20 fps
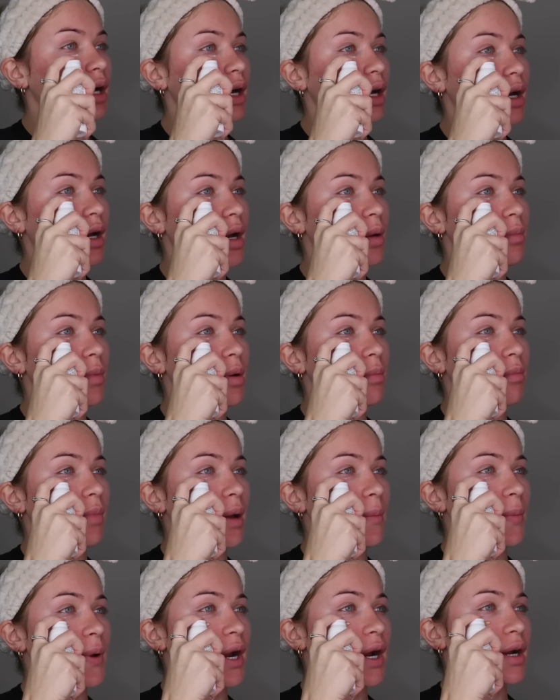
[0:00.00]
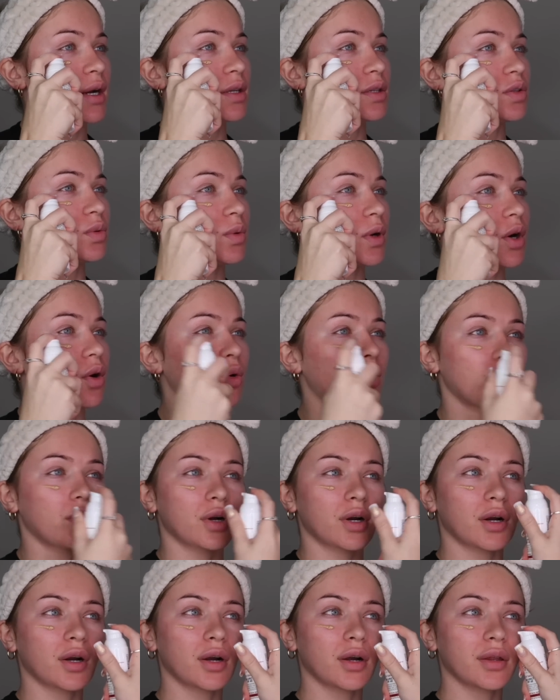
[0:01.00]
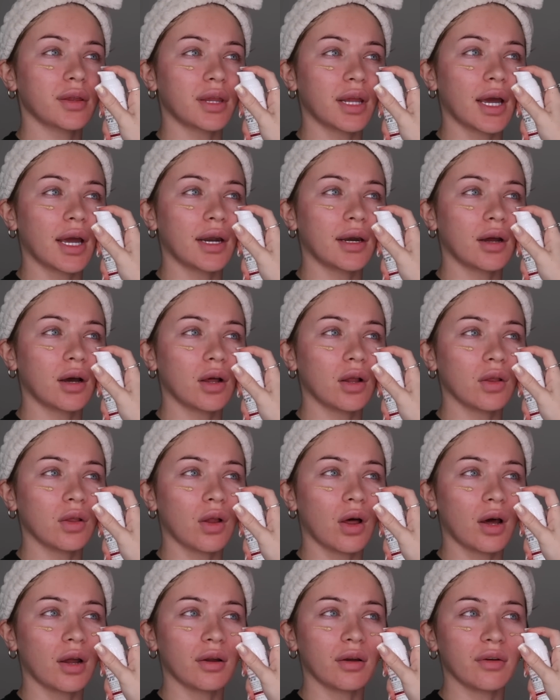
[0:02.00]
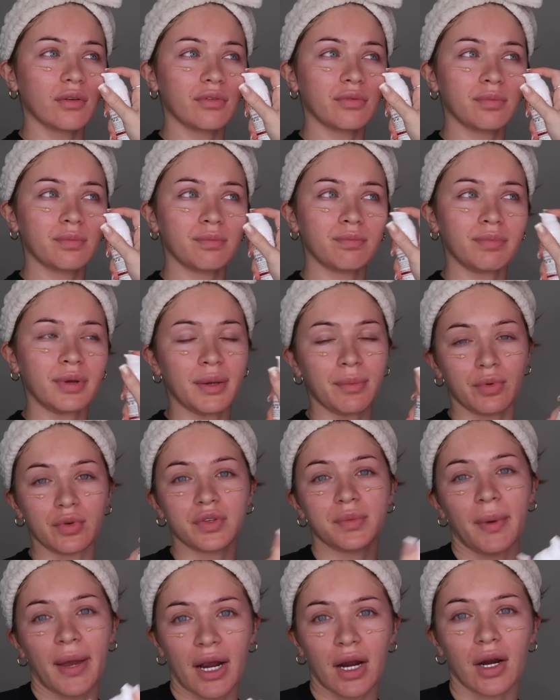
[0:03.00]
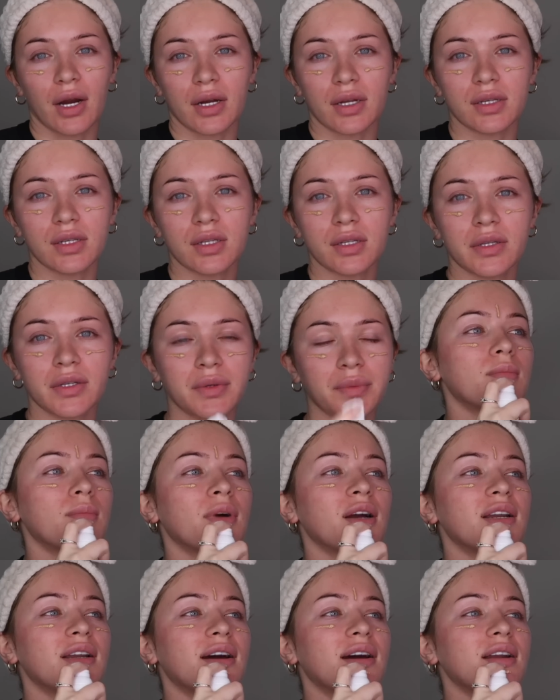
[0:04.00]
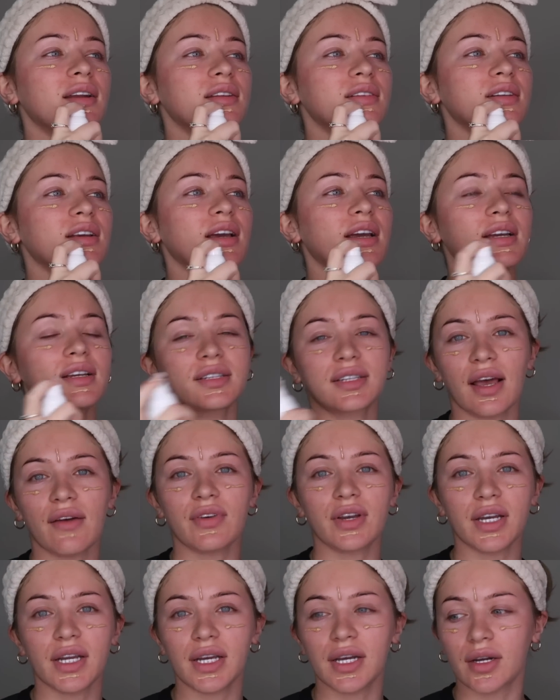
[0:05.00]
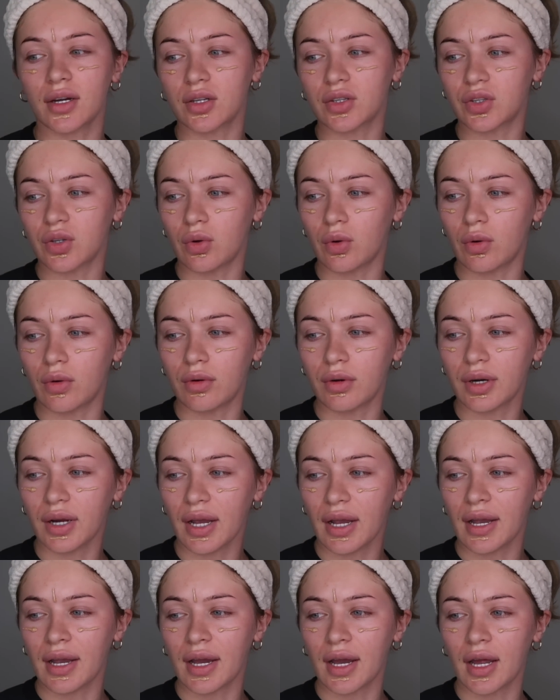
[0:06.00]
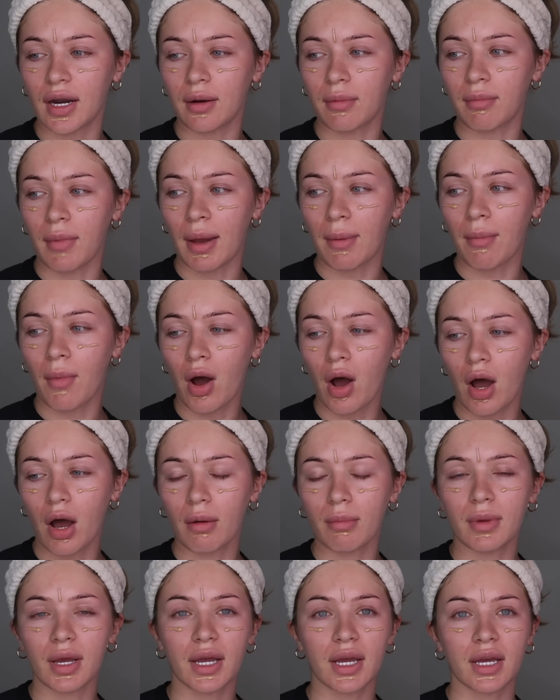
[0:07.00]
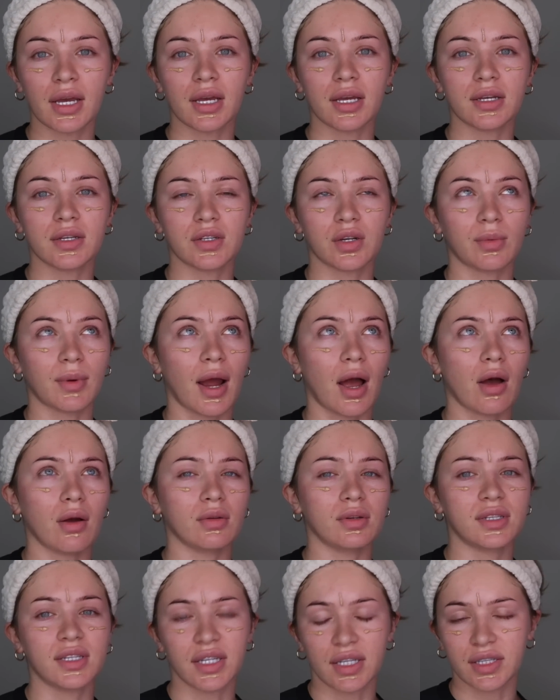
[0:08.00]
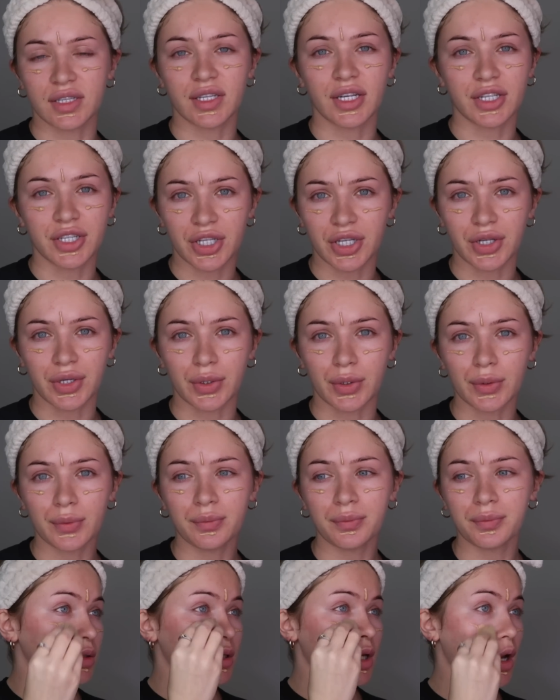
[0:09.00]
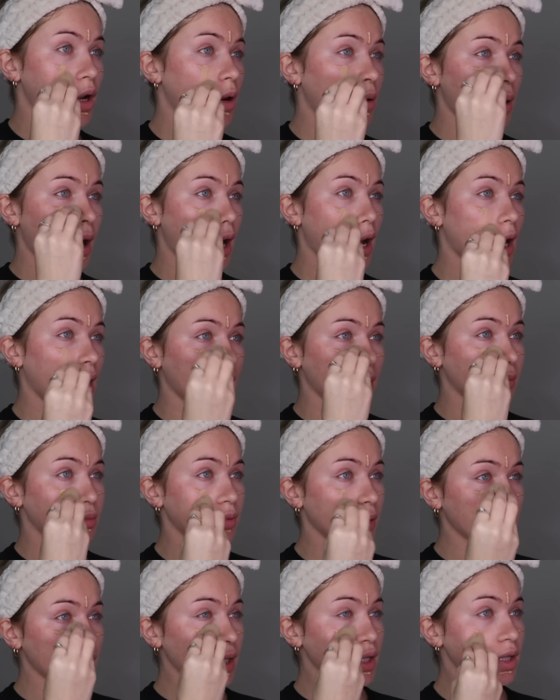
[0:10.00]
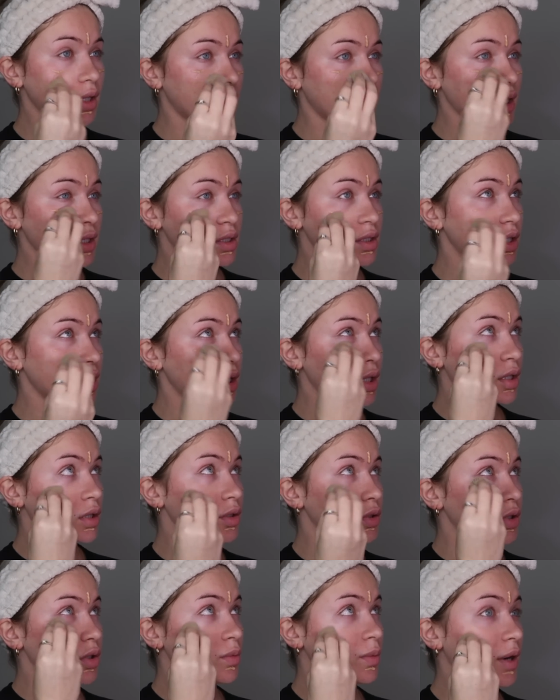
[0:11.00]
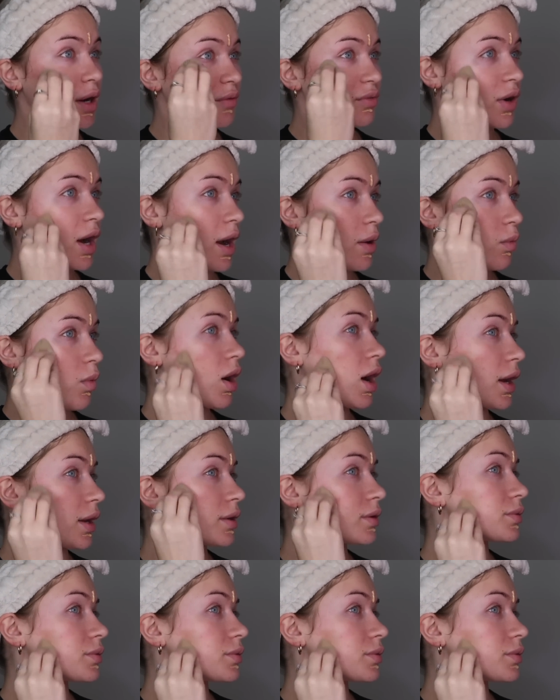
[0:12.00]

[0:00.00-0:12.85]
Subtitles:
My parents were older than a lot of people's parents. My dad is like 70 years old and my mom is around 62. So I really get to do whatever I want.